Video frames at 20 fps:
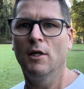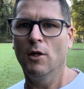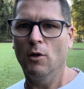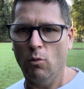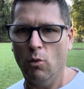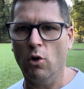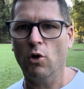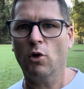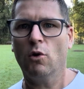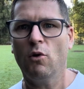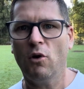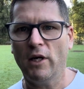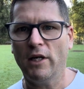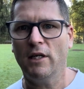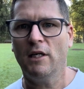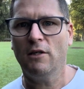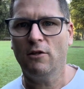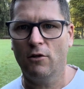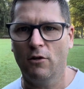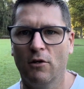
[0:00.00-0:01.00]
what do I
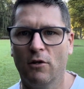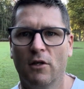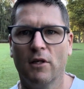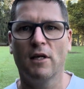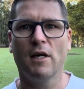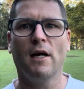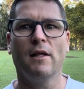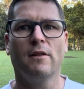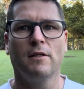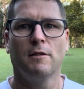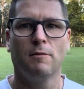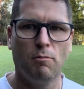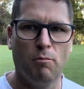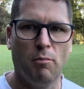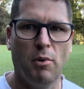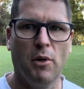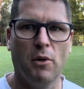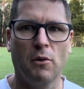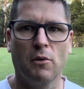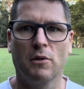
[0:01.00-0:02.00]
need to do to get this
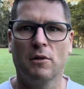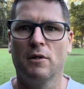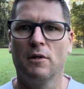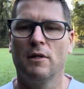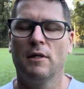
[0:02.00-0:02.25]
belt?